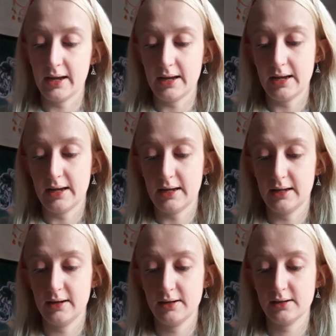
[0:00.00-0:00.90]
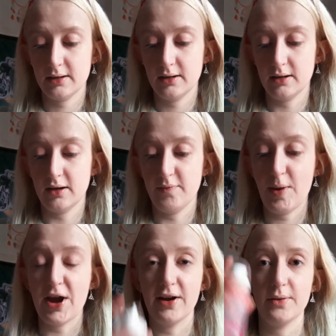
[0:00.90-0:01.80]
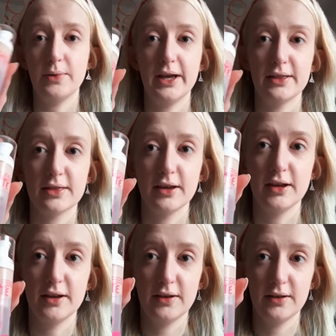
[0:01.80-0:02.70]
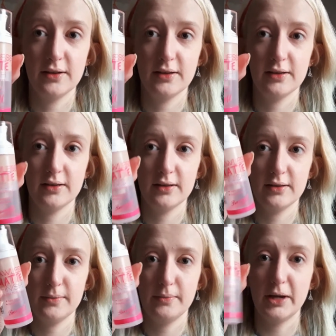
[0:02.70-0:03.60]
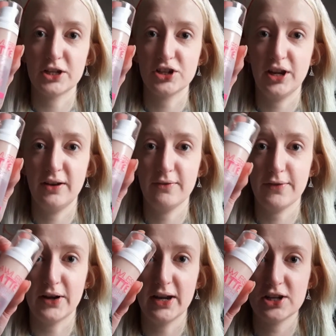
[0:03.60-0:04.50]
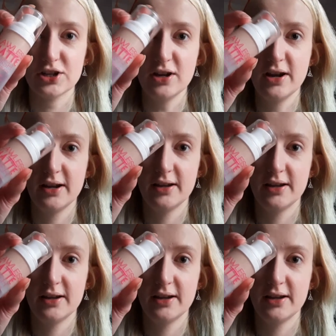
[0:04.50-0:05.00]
and I paired it with the matching foundation,